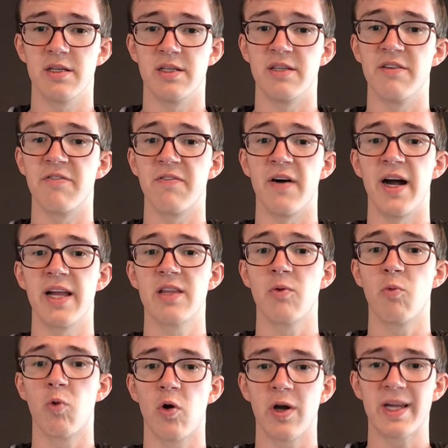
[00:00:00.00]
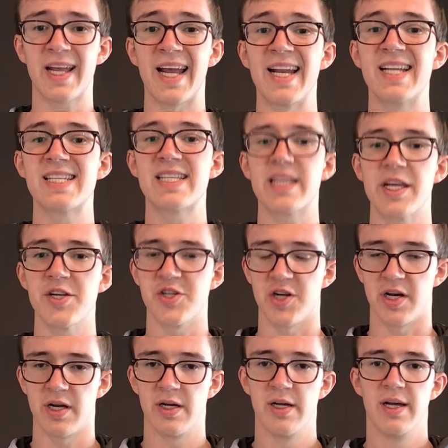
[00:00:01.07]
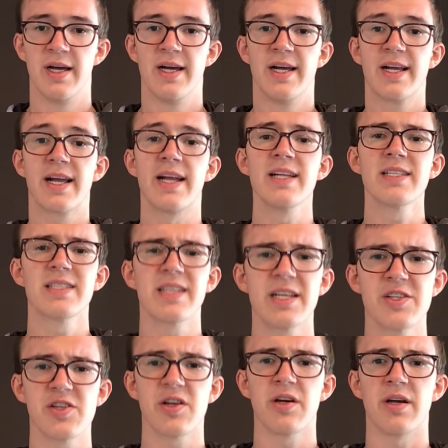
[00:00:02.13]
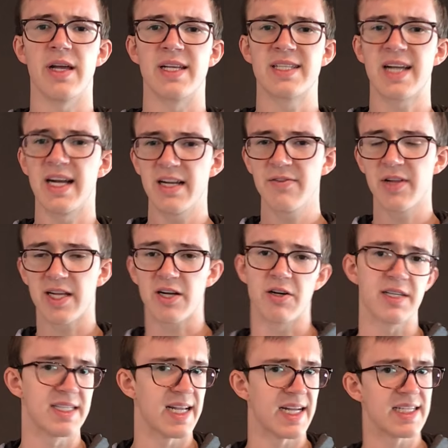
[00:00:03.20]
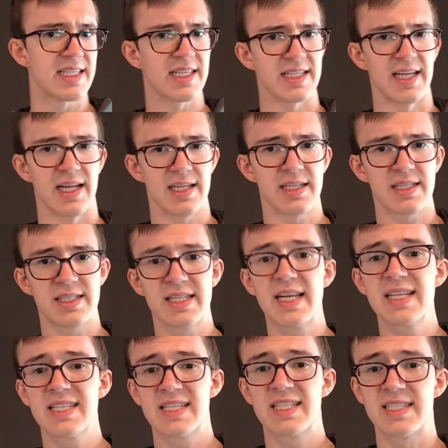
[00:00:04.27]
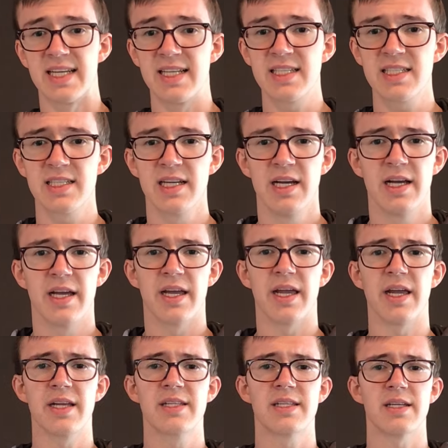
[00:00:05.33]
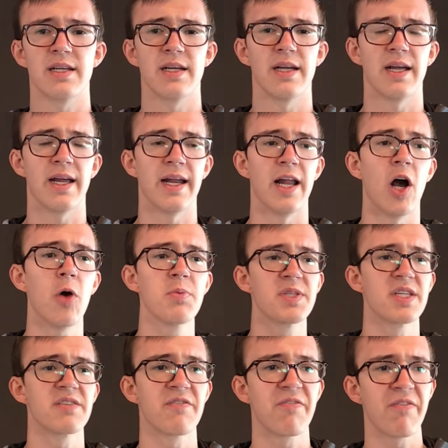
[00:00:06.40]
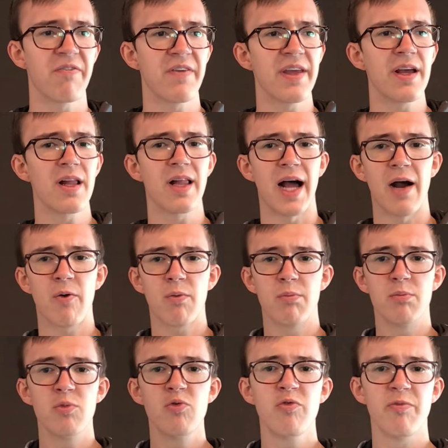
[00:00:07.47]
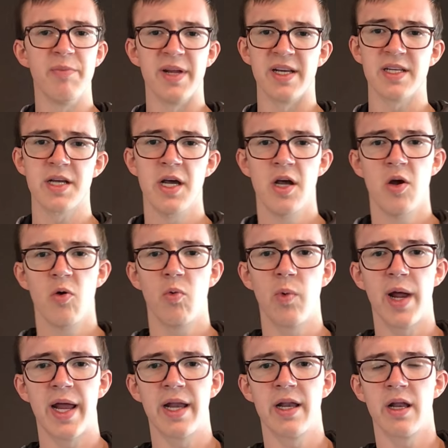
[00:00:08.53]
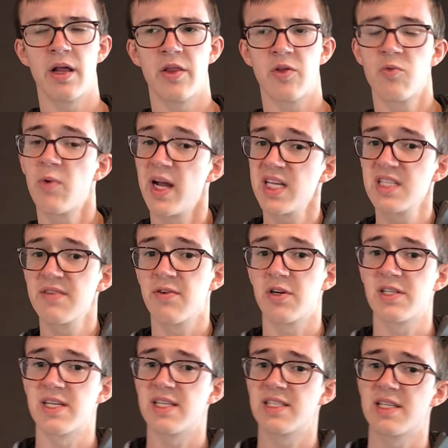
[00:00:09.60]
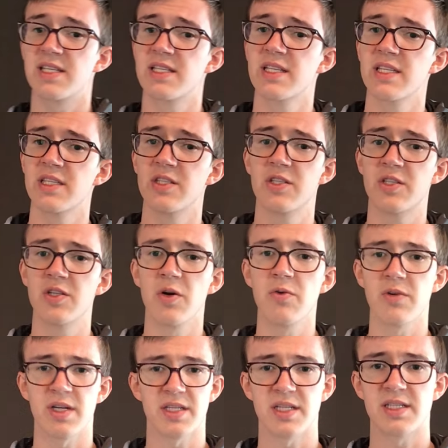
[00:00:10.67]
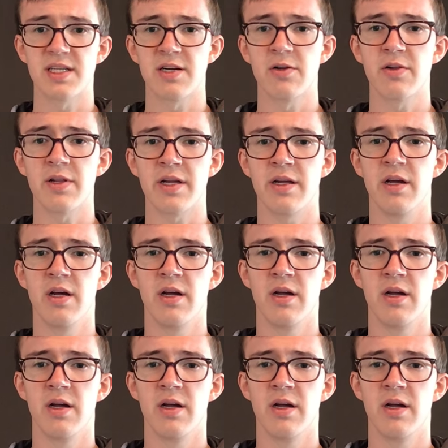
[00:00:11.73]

define the word kinesthesia. Kinesthesia is kind of like our sixth sense. It helps us feel our movement when the rest of our senses don't necessarily